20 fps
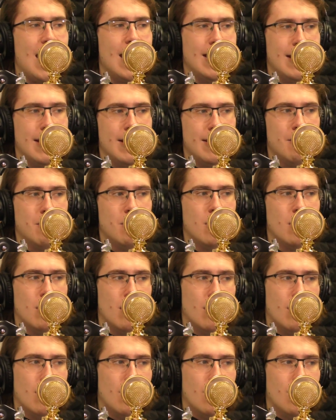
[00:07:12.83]
him.
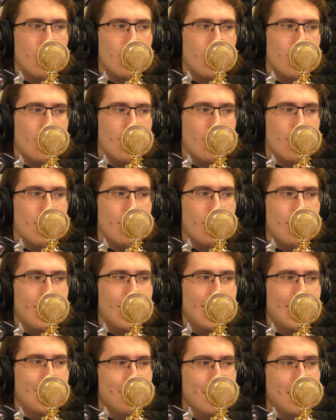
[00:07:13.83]

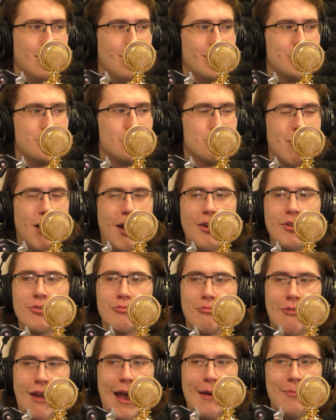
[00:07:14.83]
Him at, like, Toronto
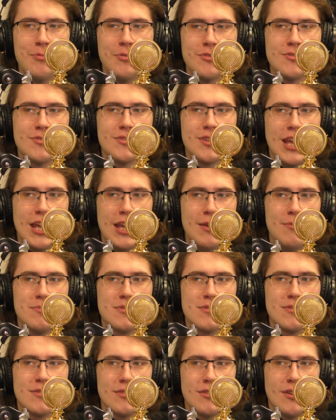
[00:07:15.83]
Raptors
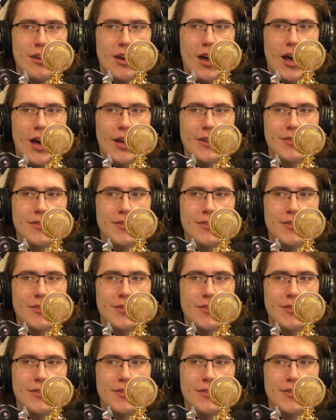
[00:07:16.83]
games on the